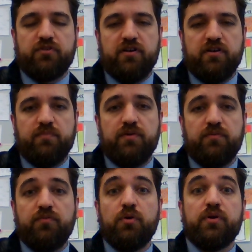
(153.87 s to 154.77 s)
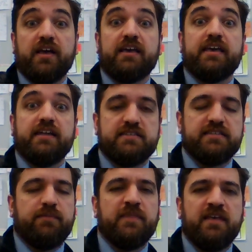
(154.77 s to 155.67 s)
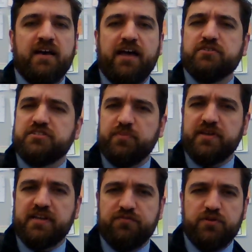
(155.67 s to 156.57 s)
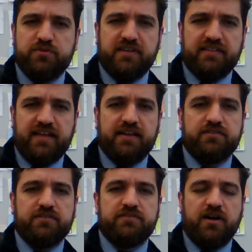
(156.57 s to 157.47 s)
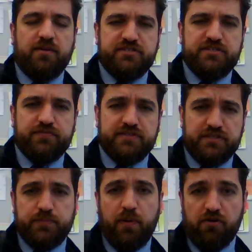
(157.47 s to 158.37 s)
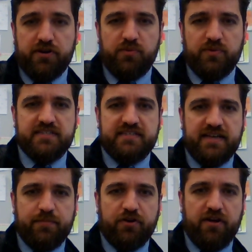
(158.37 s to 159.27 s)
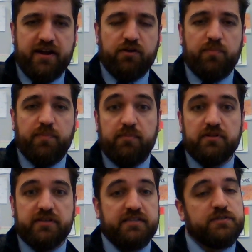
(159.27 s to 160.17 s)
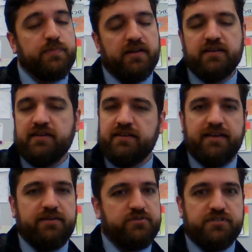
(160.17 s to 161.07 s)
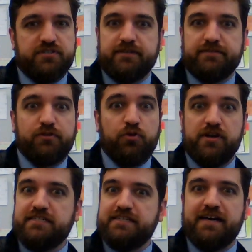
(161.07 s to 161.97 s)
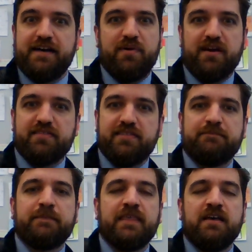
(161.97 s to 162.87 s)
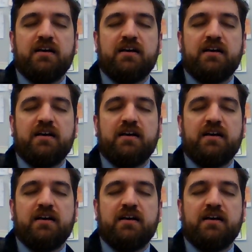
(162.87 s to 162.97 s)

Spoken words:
from voting against them. I know it's a little bit confusing that Thomas Jefferson's party was the Democratic Republicans, but it was just a crazy time back then.